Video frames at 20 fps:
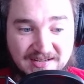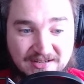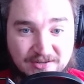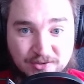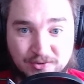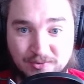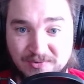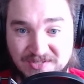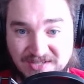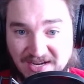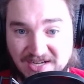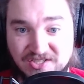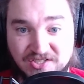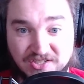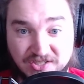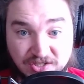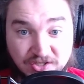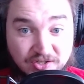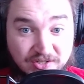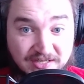who was
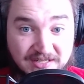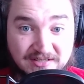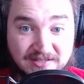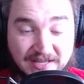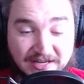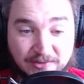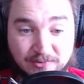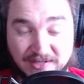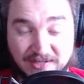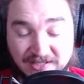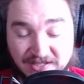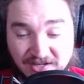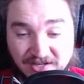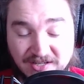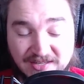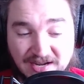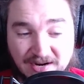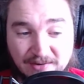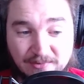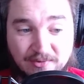actually good, like really good
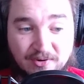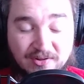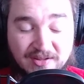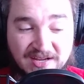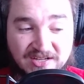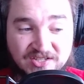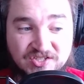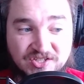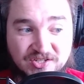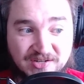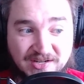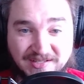in that role last year.